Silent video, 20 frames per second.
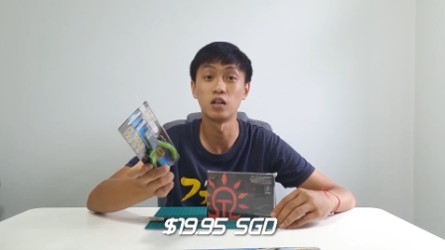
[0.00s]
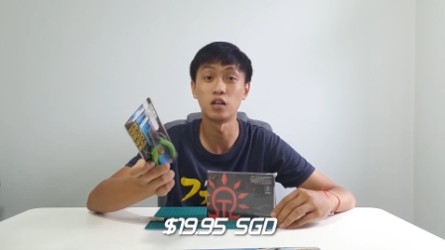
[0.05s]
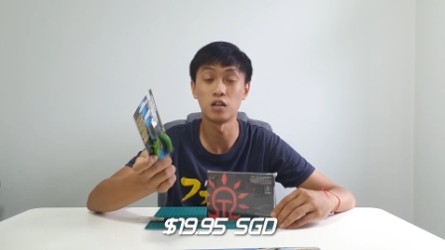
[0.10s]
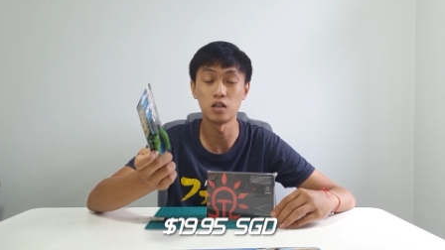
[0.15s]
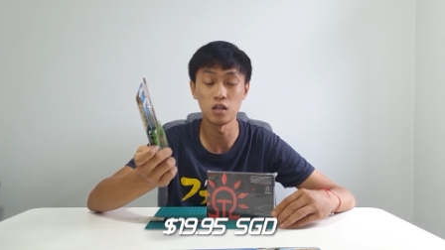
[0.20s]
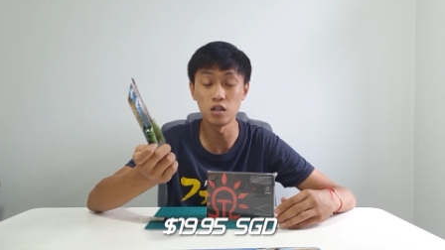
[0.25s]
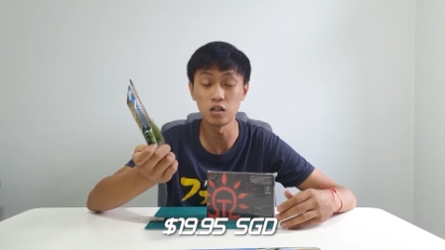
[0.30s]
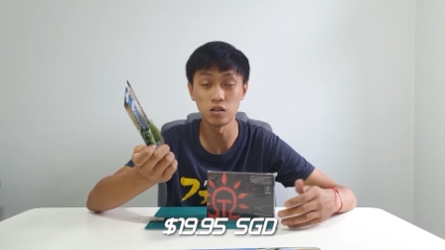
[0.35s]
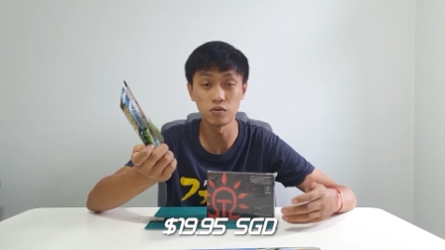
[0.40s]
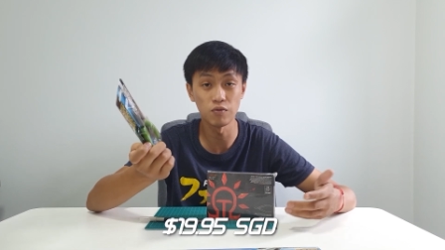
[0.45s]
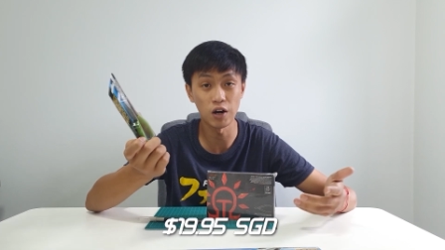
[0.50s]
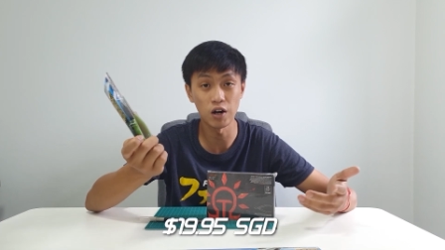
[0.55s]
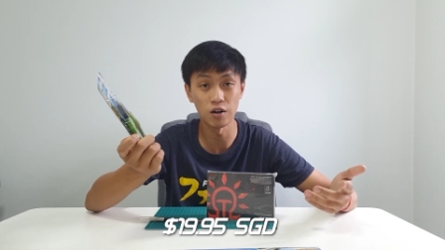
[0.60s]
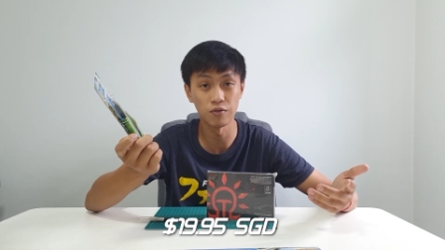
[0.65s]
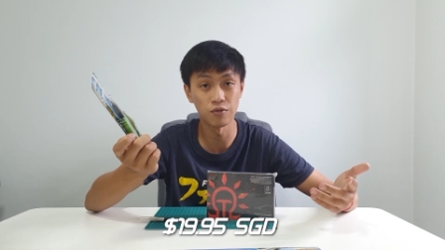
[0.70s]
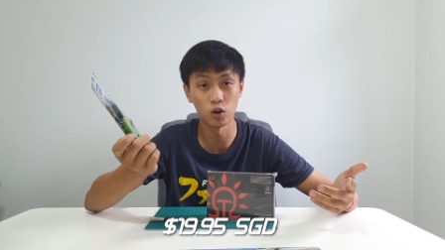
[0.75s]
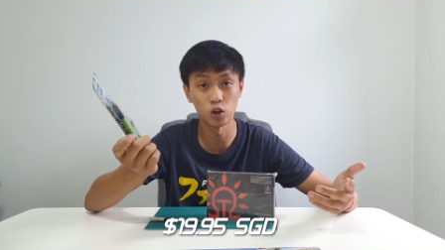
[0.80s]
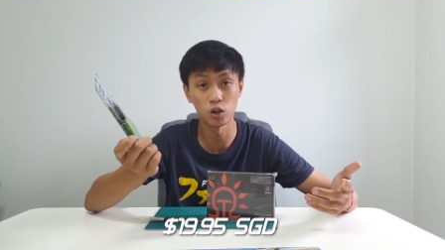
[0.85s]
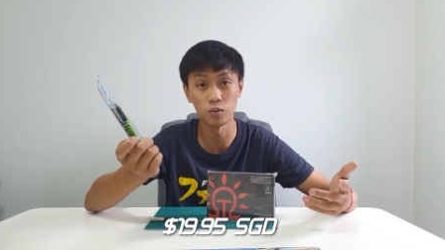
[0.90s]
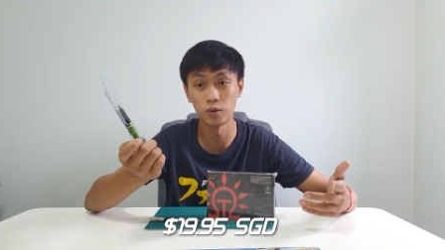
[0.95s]
It is very
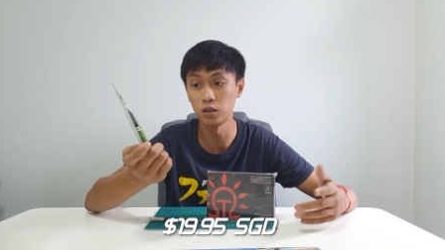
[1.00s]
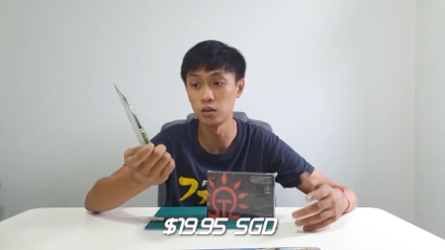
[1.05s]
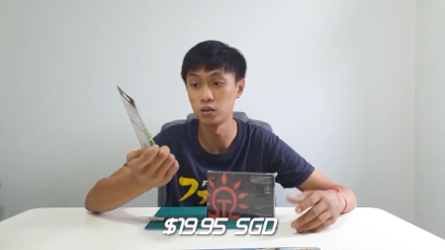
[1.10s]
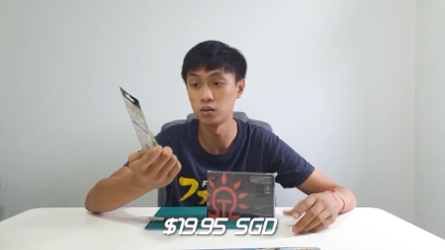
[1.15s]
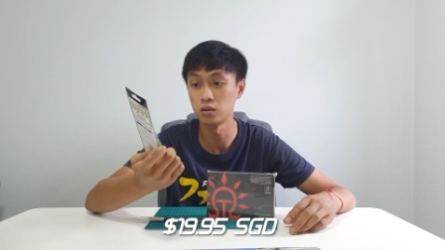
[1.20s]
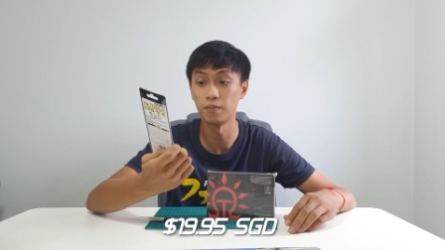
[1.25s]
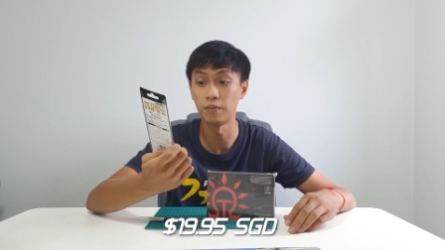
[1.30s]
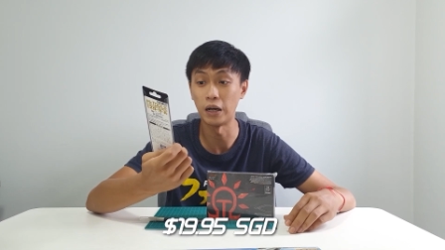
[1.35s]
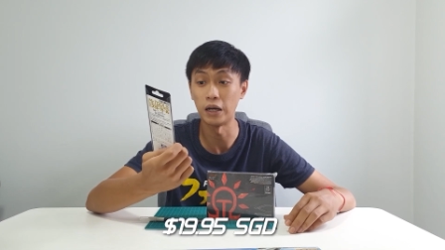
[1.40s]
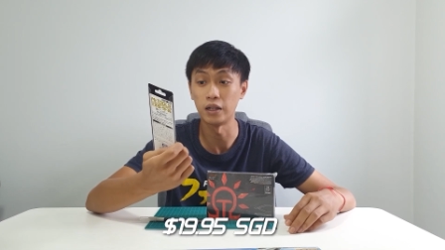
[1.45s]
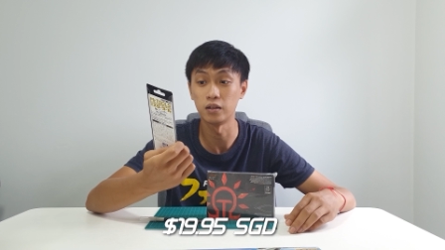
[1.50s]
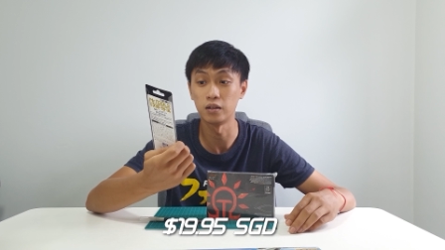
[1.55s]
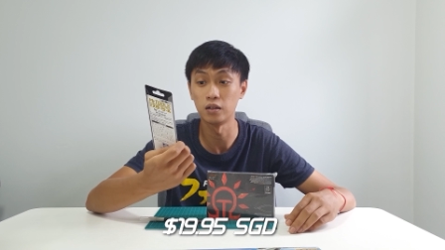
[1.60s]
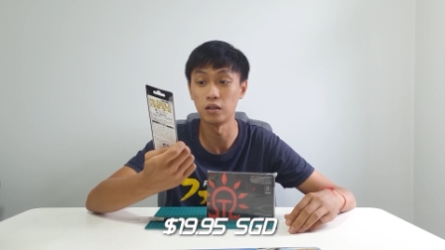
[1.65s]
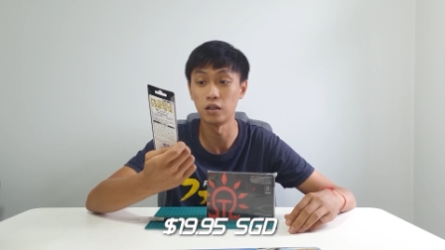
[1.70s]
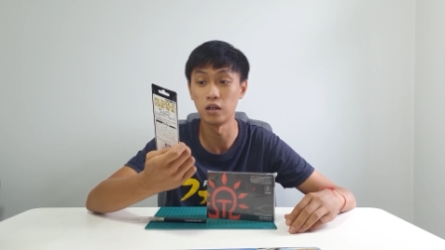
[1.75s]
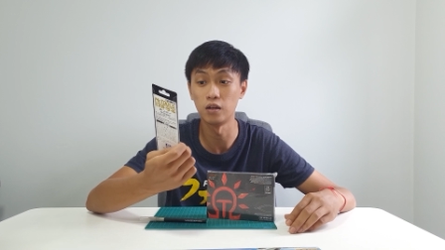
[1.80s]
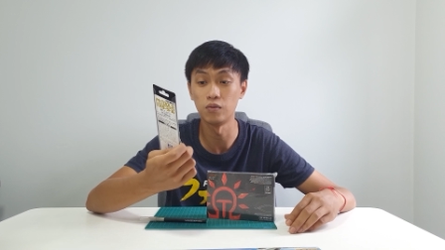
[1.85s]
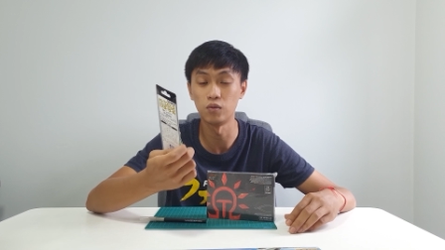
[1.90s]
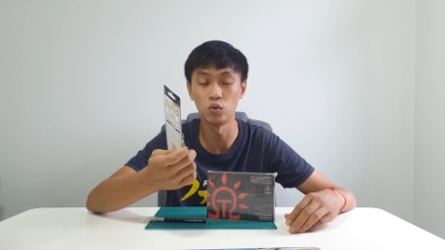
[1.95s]
affordable, but
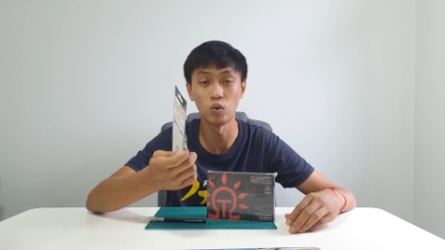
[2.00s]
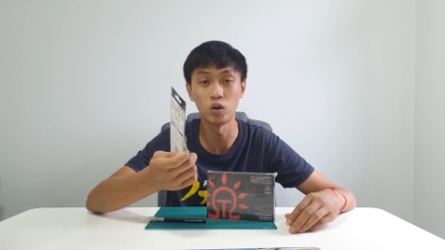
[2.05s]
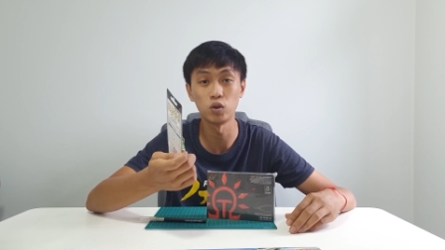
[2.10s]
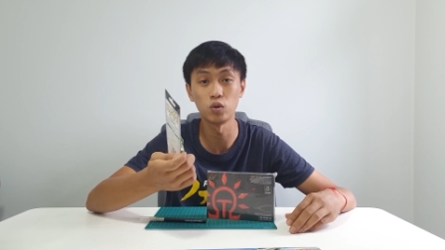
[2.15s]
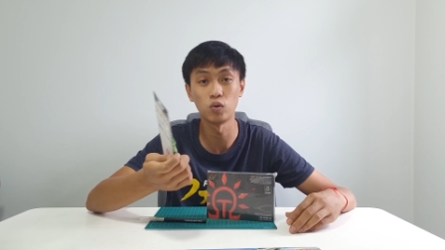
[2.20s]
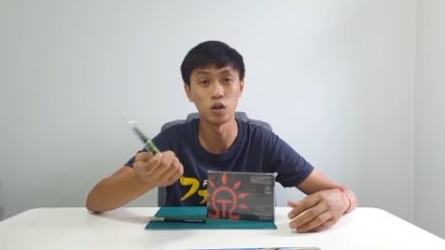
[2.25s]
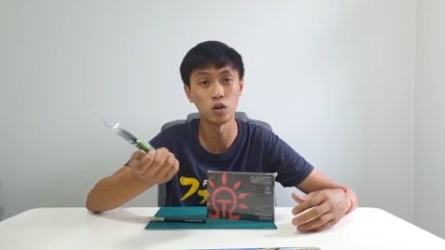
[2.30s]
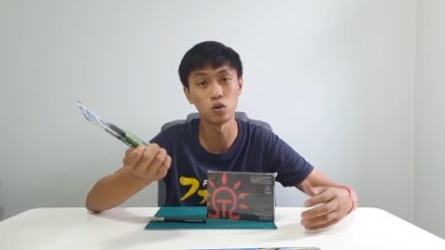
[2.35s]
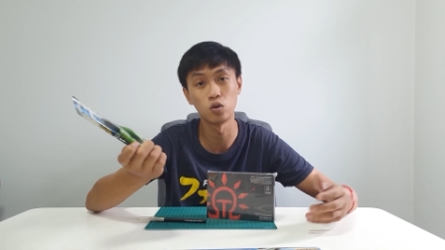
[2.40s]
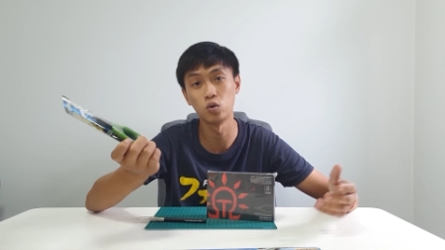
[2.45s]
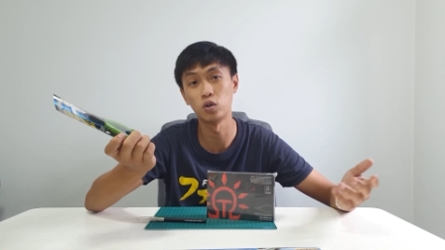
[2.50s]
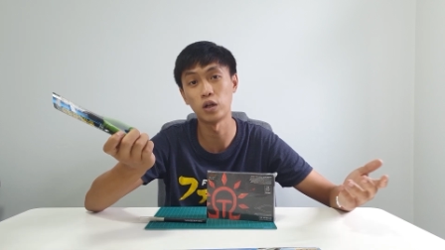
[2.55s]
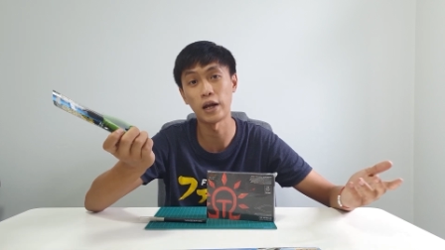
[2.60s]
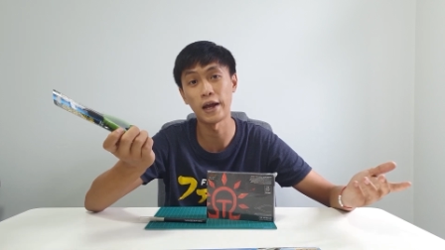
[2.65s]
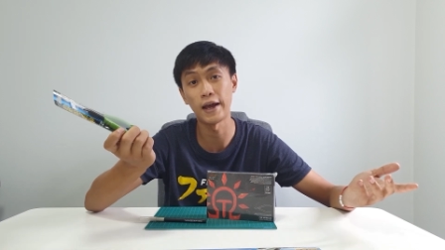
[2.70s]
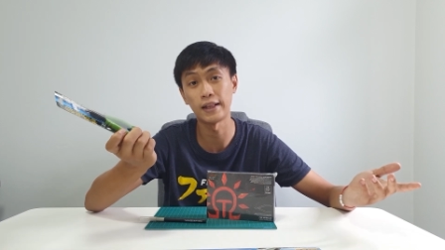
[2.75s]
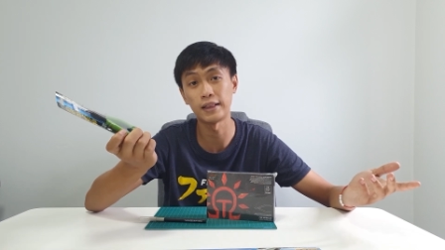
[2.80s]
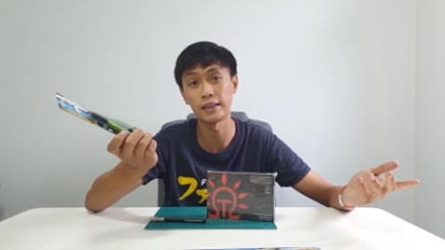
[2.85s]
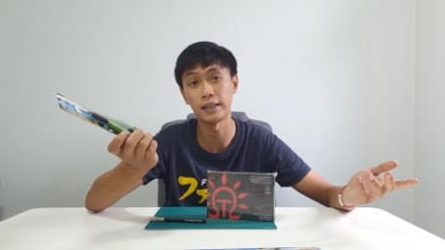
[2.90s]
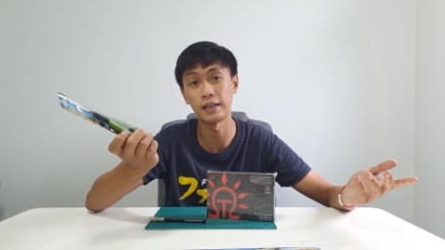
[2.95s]
if you want to include
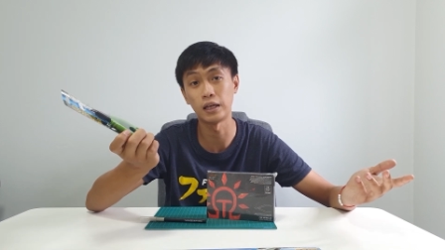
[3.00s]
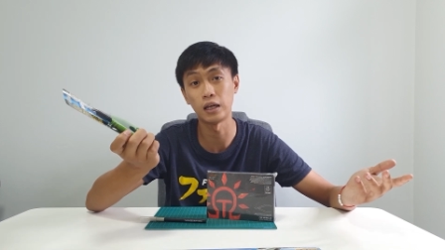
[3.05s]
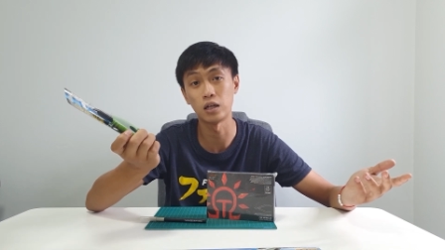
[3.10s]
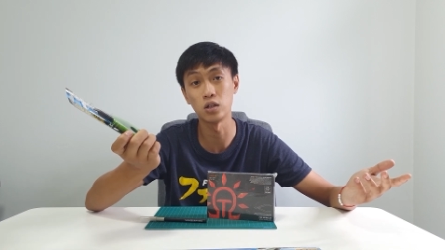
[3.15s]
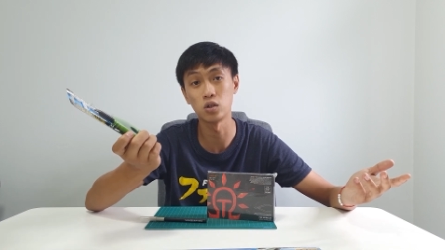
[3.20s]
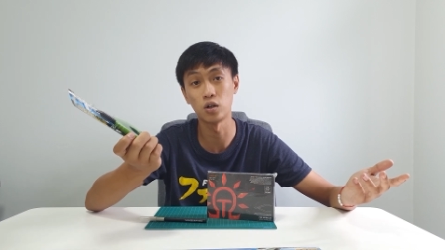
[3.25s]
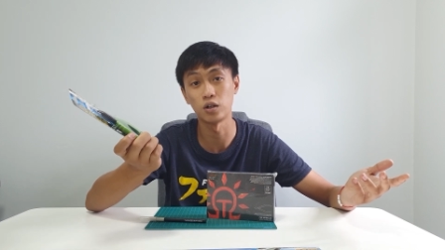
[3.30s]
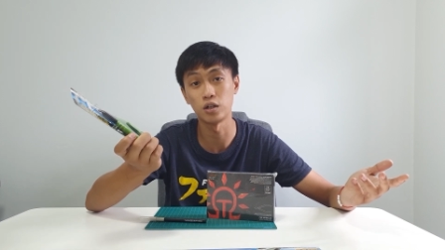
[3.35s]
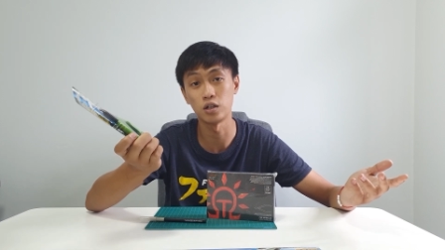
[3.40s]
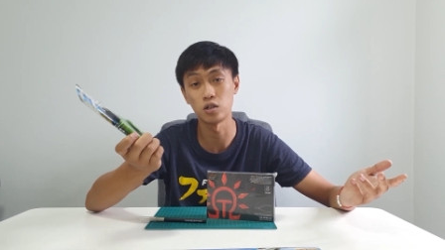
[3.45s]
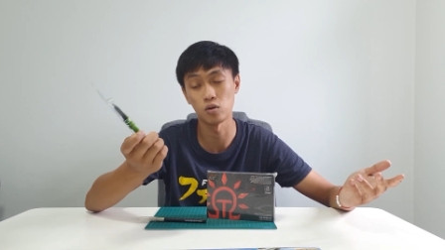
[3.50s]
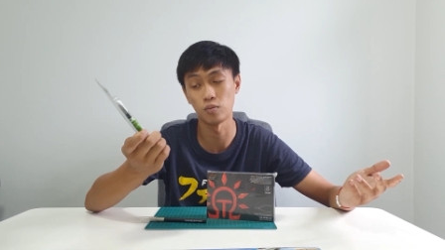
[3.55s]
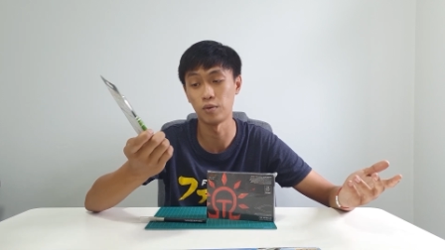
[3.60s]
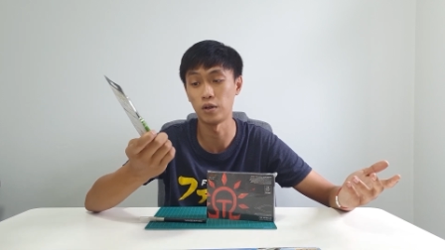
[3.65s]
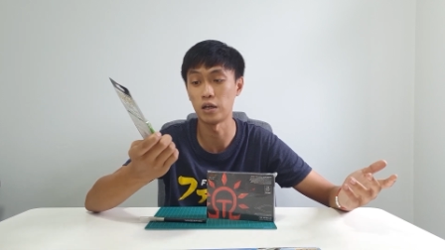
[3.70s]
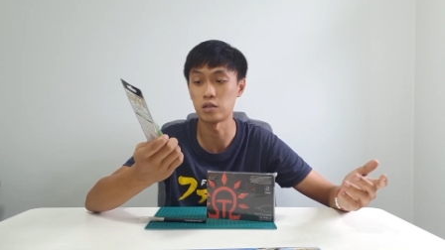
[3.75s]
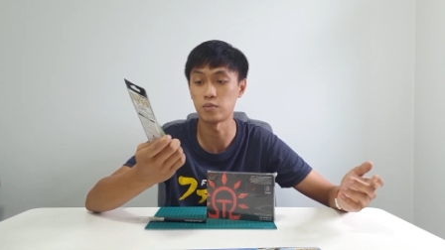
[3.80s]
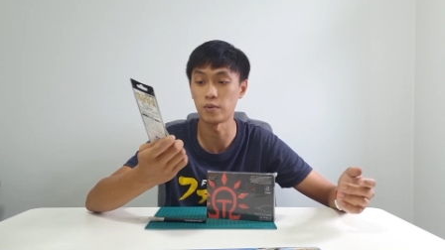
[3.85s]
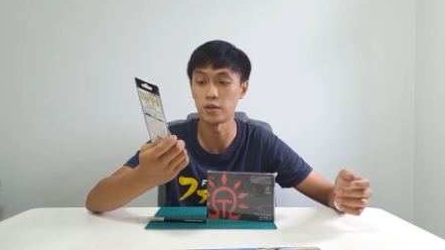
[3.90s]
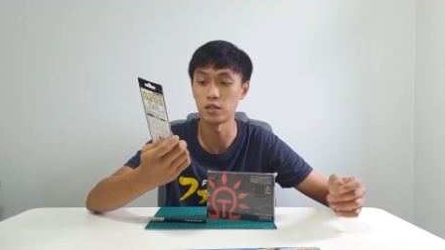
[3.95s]
air tickets or this, it'll
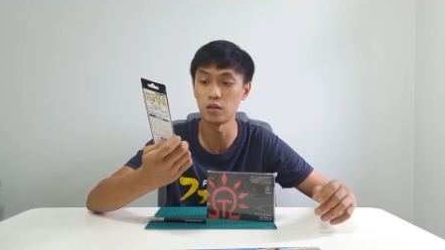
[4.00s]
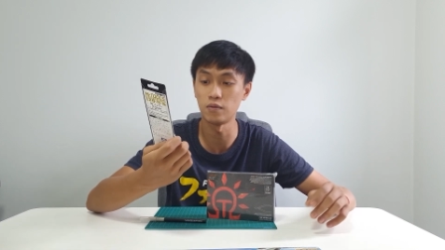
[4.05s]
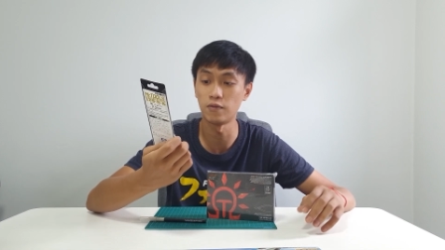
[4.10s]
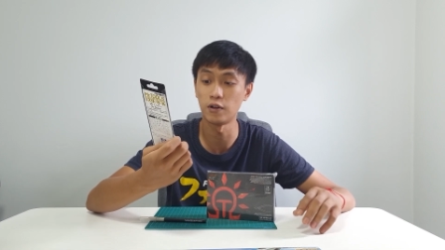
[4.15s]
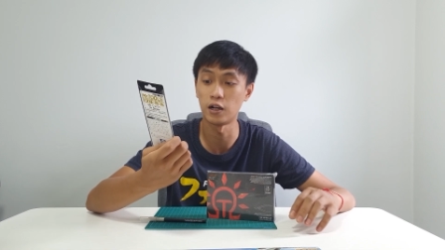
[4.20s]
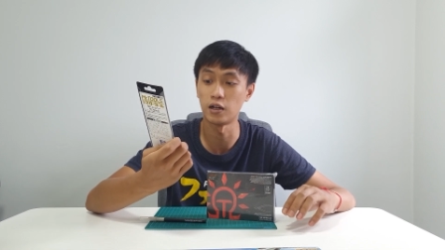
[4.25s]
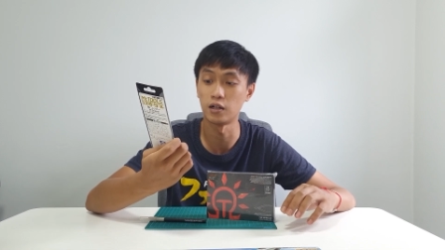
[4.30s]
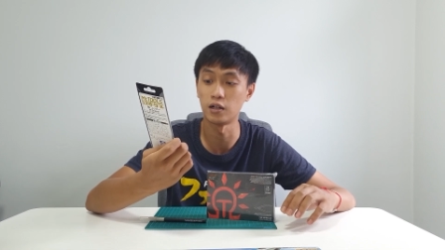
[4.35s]
be expensive.